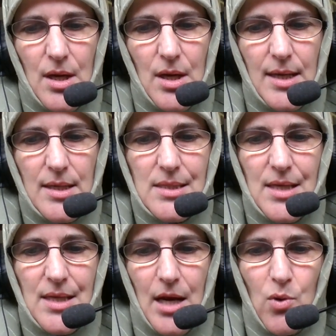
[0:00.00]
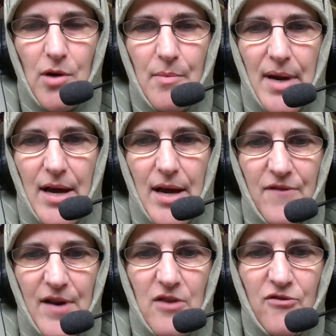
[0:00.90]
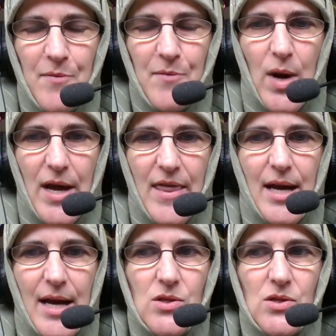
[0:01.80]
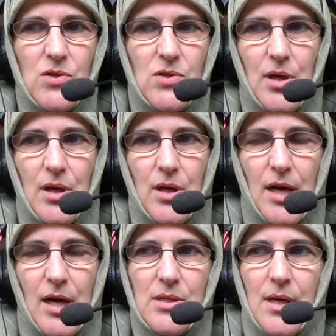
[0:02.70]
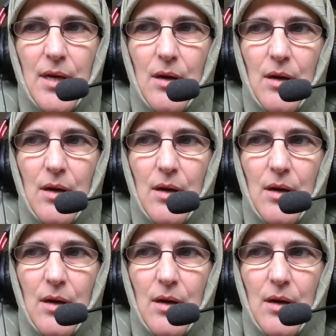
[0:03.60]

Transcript: understand more about the faith from the way they understood it, I was like, oh